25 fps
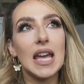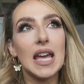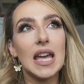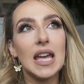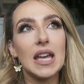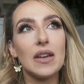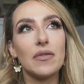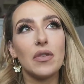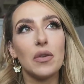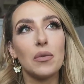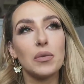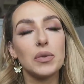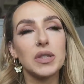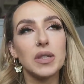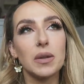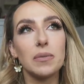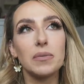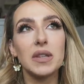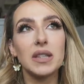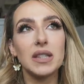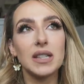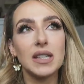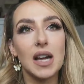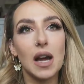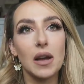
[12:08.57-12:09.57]
if it was
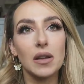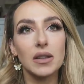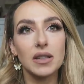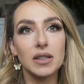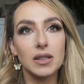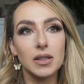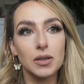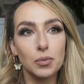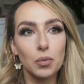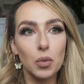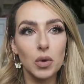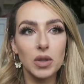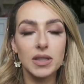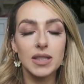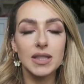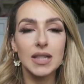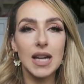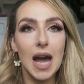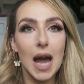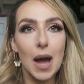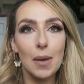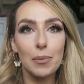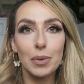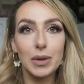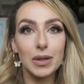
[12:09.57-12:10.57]
something that was to
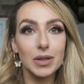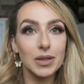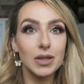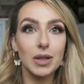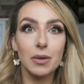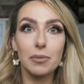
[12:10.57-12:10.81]
happen it's